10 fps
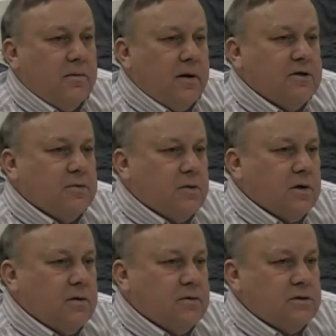place
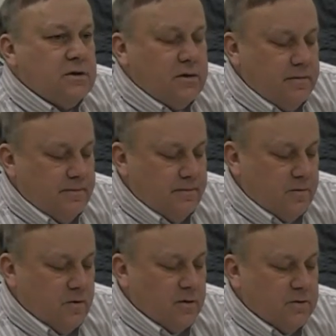where he
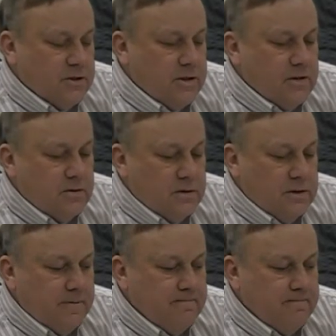was killed,